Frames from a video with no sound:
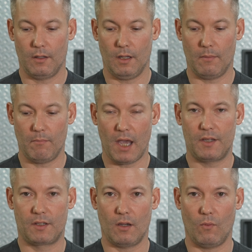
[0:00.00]
it
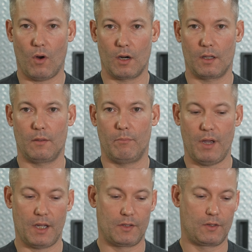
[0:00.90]
makes it one of the
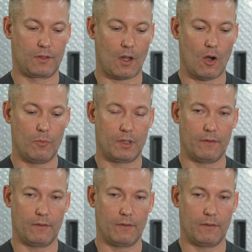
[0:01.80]
best scopes,